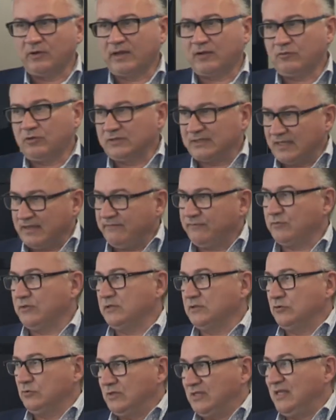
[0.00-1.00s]
I want
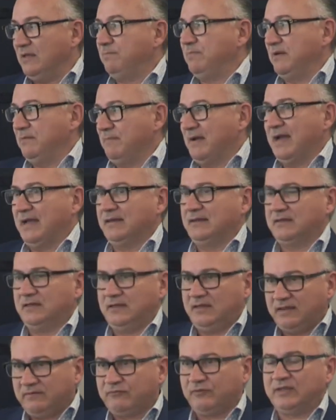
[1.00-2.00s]
everyone to keep in mind,
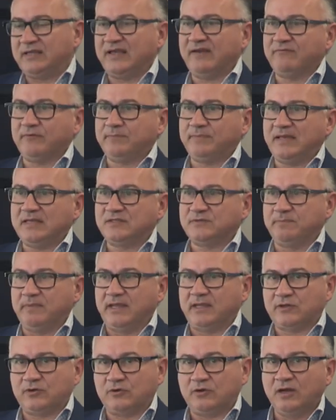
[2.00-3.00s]
if we have a
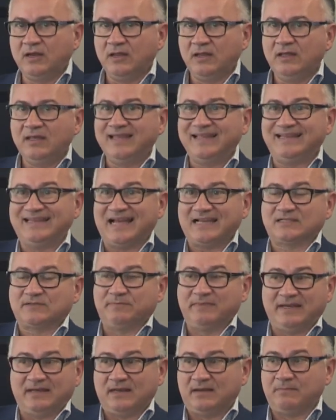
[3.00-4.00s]
pacemaker, it
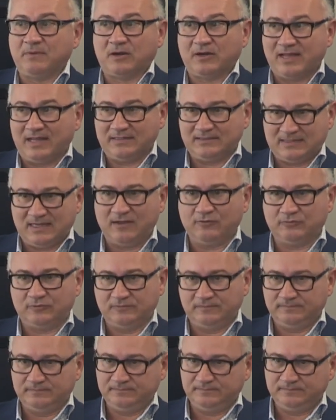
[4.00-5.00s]
doesn't mean MRI is out.
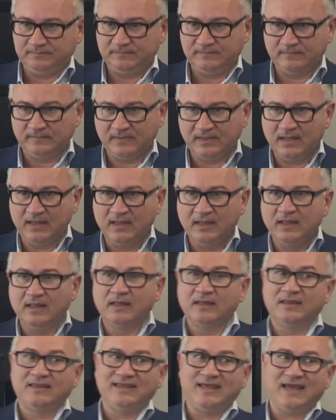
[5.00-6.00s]

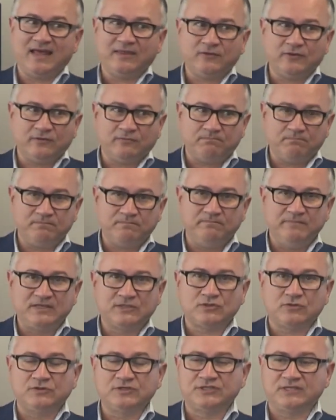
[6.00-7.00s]
The other
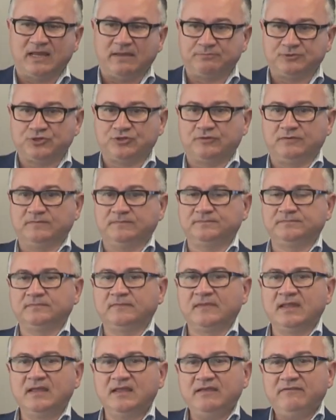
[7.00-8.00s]
misconception,
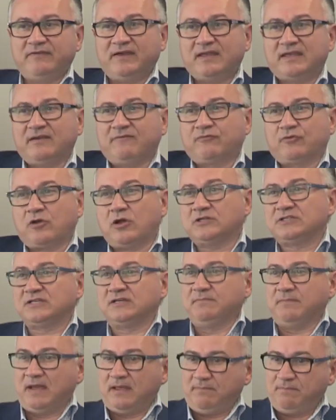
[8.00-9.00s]
if I have rods
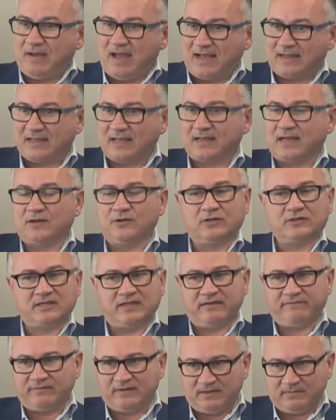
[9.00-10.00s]
in my back, I cannot
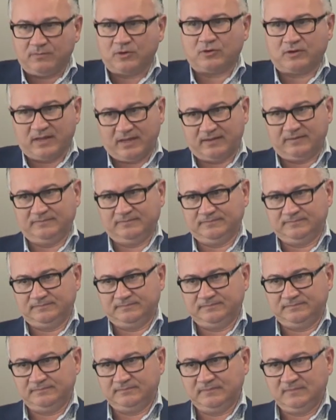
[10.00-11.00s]
have an MRI.
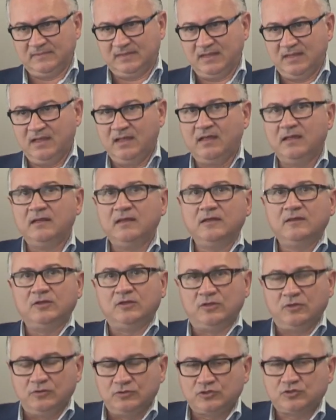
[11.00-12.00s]

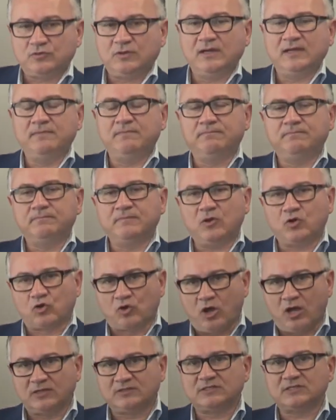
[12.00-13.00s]
Usually
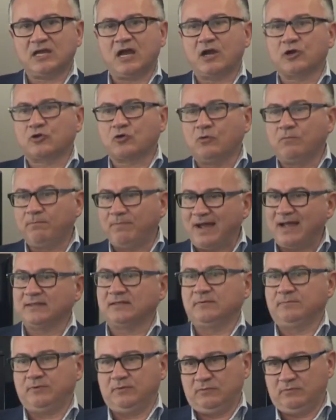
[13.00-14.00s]
rods are
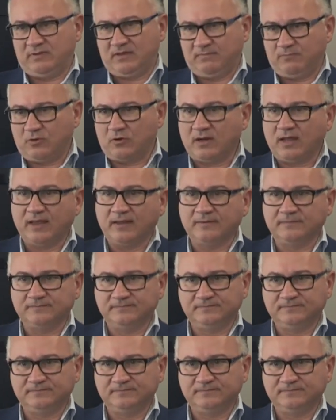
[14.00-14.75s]
compatible with MRI.